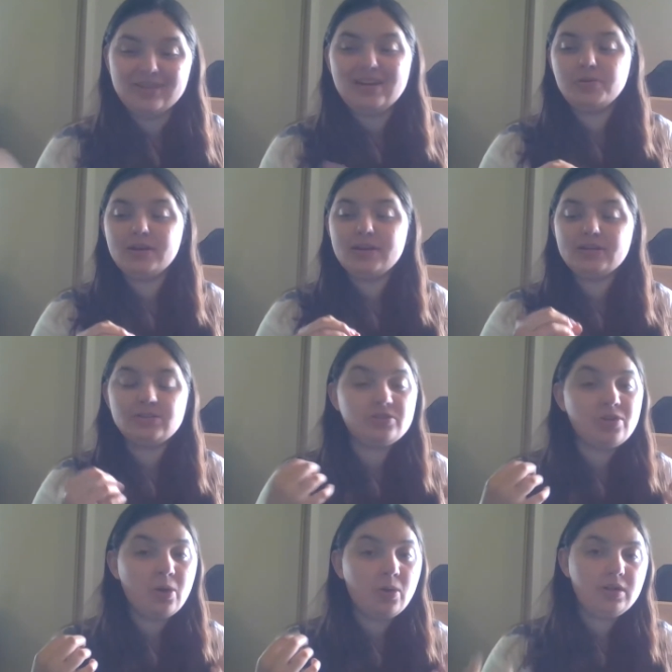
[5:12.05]
So it's
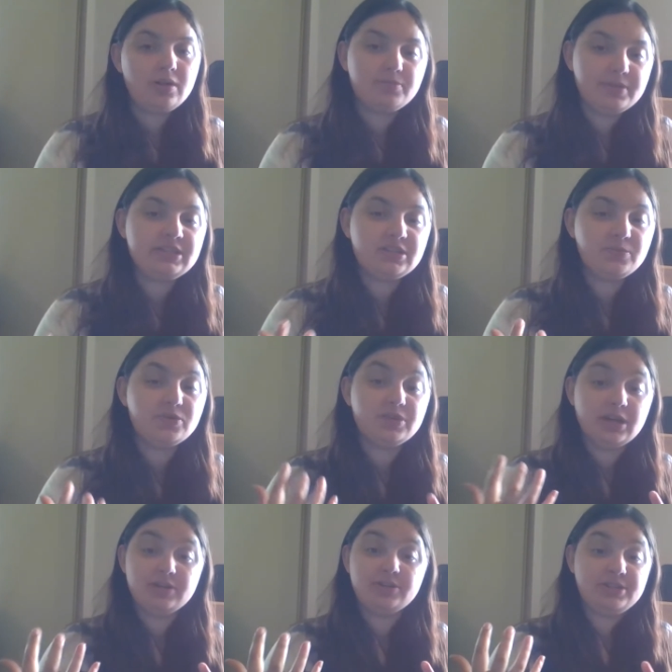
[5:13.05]
totally reasonable to
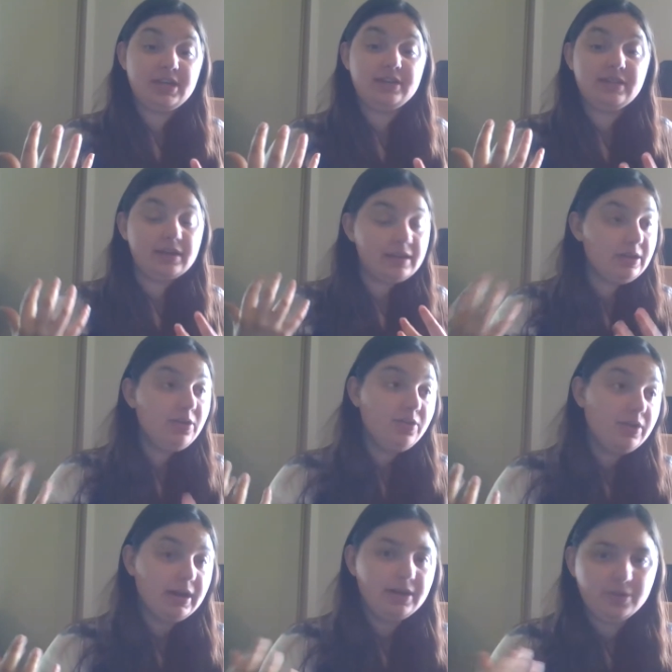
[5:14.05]
understand that
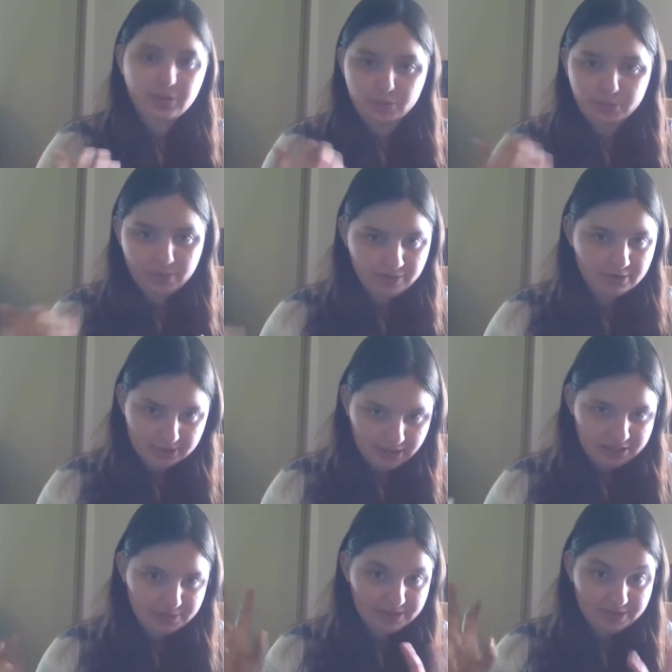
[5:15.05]
Keelthine, who prefers
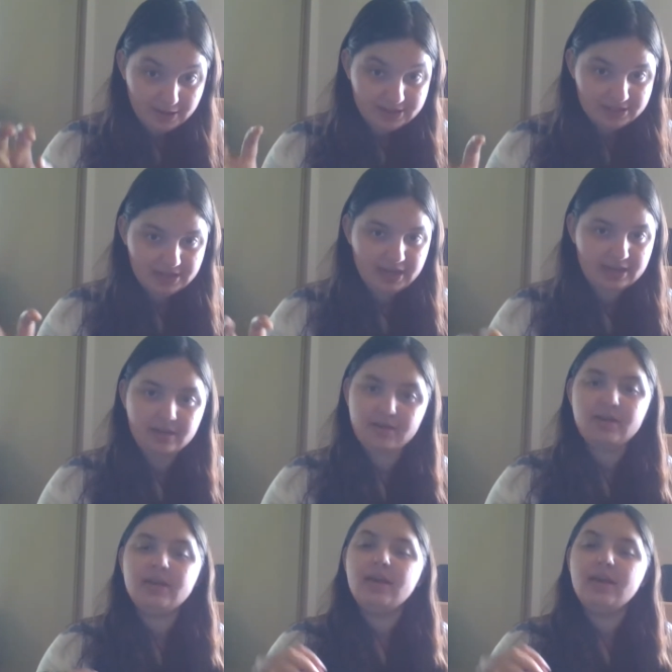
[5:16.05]
not to be domesticated,